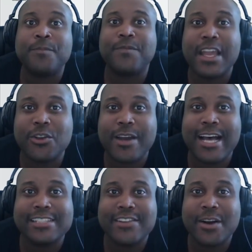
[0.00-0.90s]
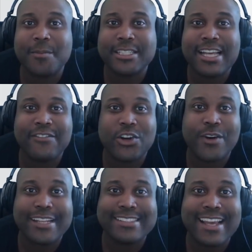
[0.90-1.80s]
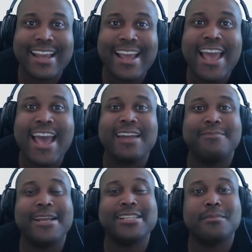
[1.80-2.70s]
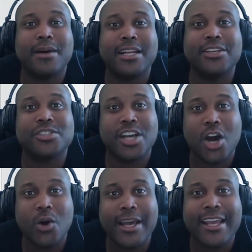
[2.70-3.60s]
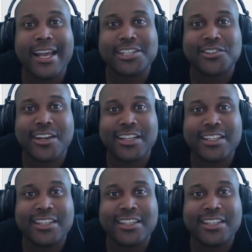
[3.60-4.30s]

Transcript: Thank you guys very much. Have a great day and make some money using OAXRAY.